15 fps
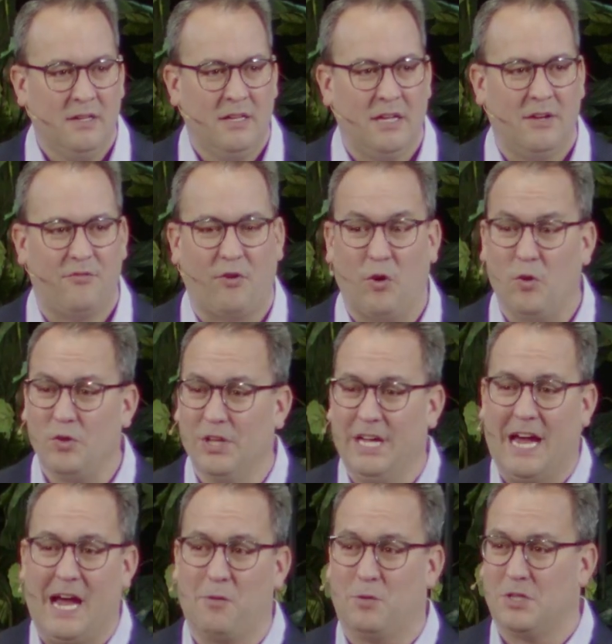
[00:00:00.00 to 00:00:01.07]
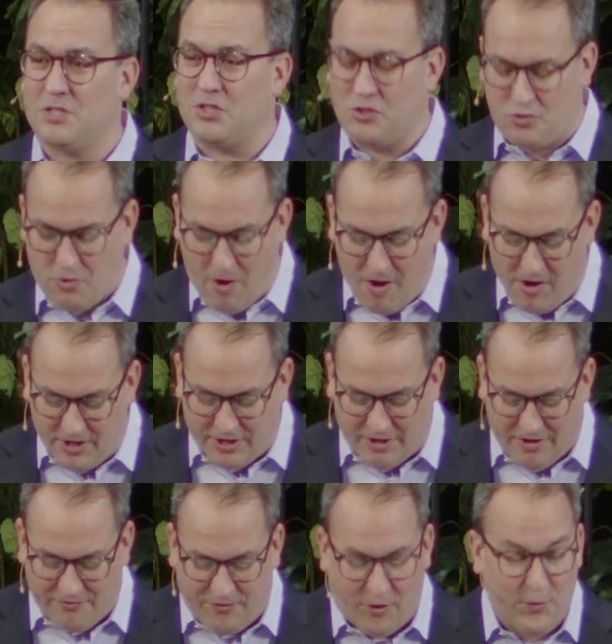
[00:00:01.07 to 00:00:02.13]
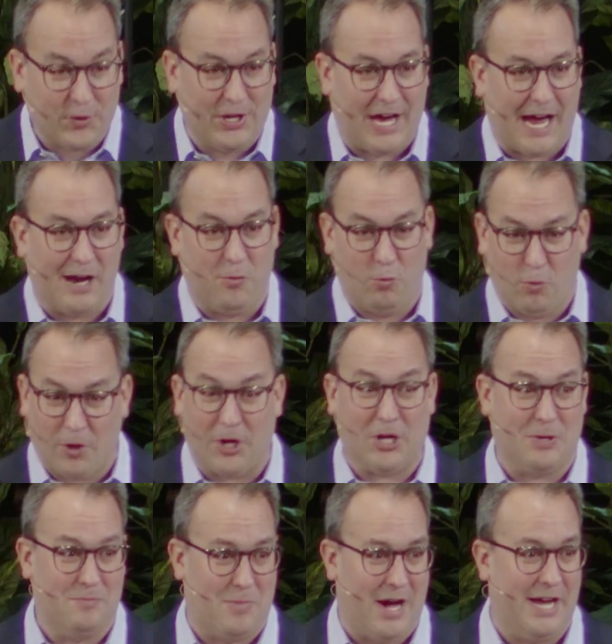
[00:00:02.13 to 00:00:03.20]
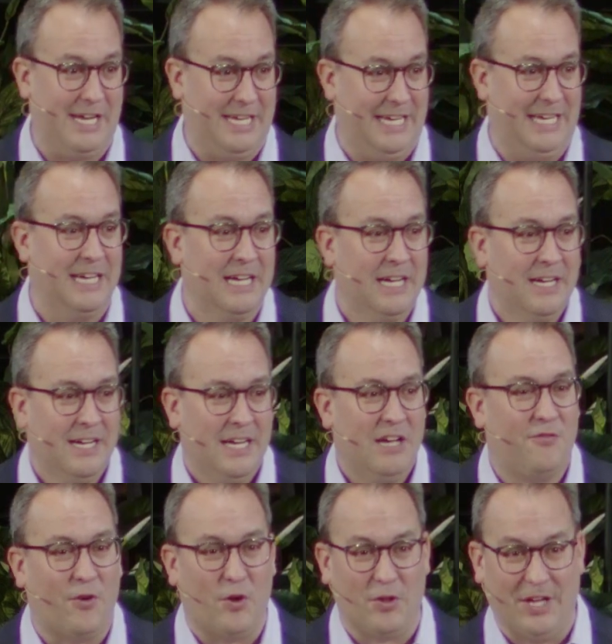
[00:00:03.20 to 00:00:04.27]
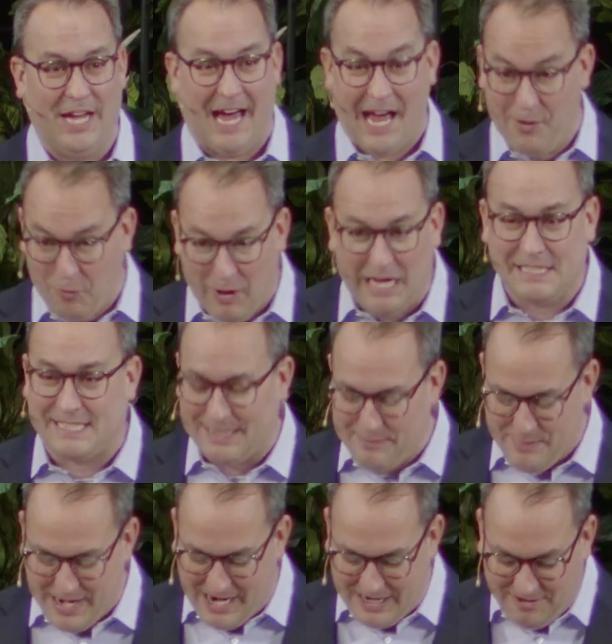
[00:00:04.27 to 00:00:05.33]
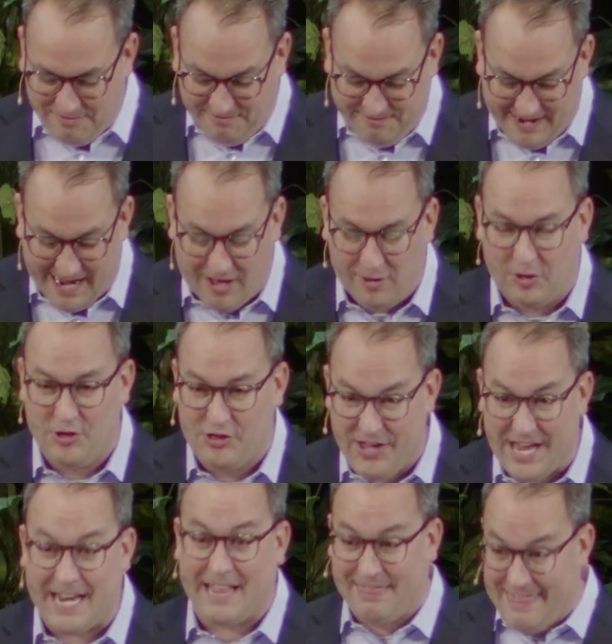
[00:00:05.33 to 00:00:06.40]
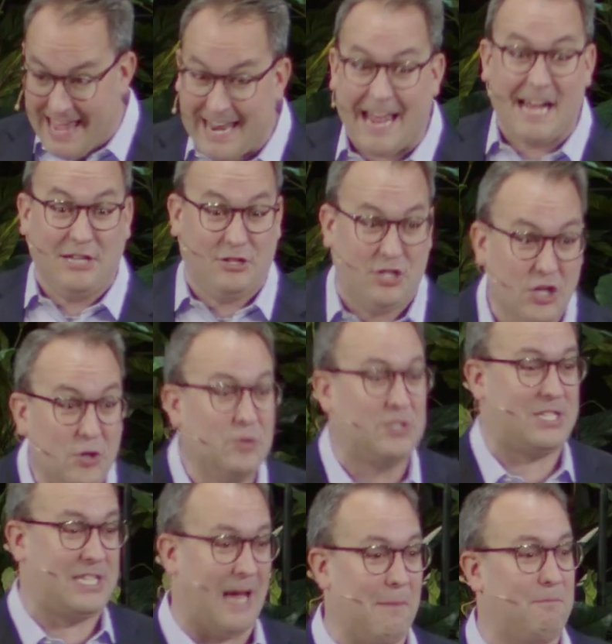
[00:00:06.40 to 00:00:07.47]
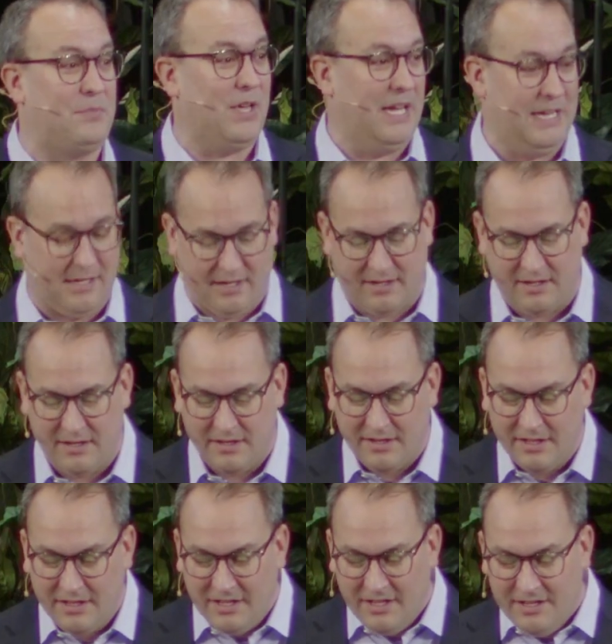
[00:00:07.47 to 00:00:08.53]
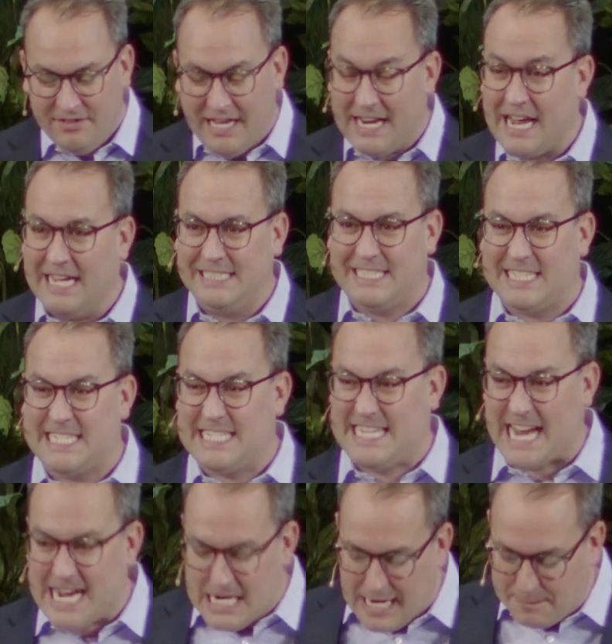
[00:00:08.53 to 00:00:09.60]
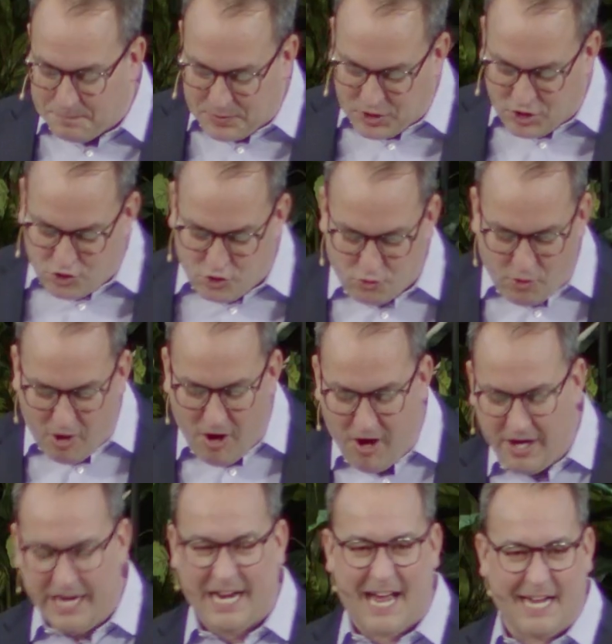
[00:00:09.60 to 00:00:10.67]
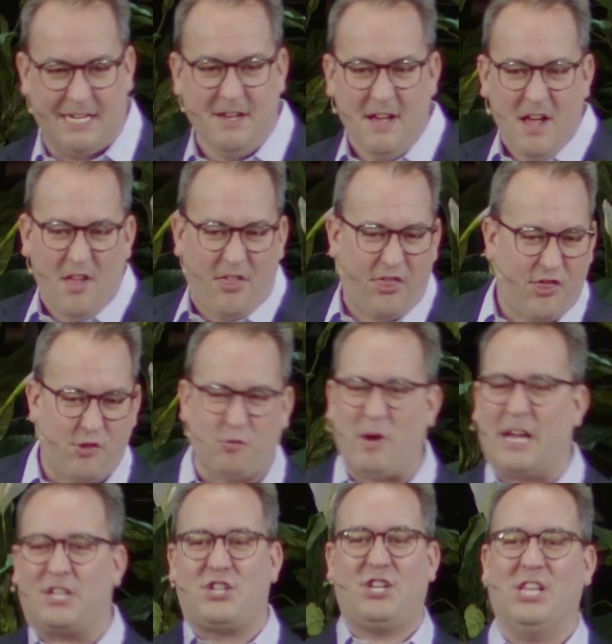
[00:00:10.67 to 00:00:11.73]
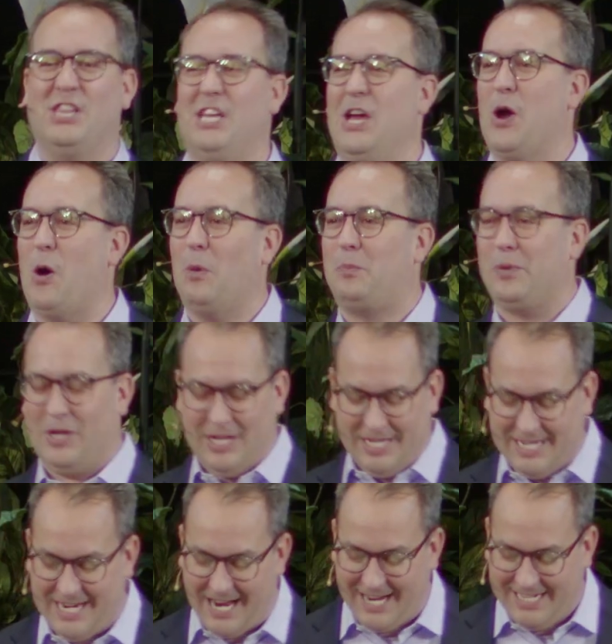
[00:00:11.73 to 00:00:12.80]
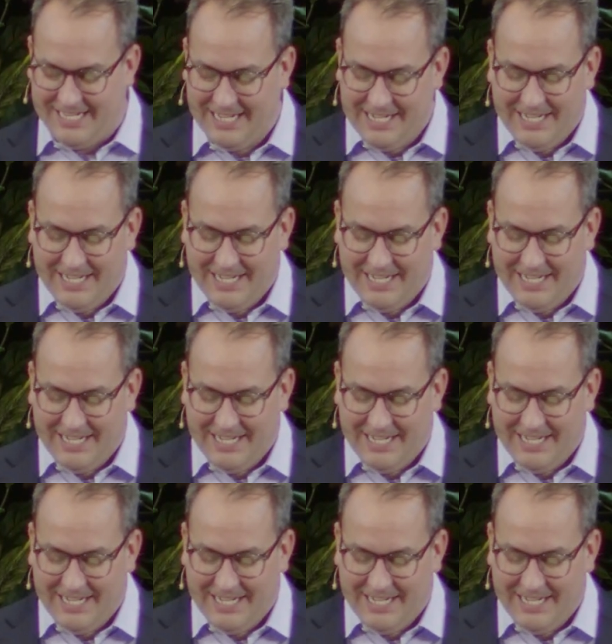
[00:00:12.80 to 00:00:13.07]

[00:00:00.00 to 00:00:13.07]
If only I were stronger. If only I were mighty. If only I was a man of valor. Then, then I'd do something. Then I'd stand up strong, and I'd thresh in the open, and I'd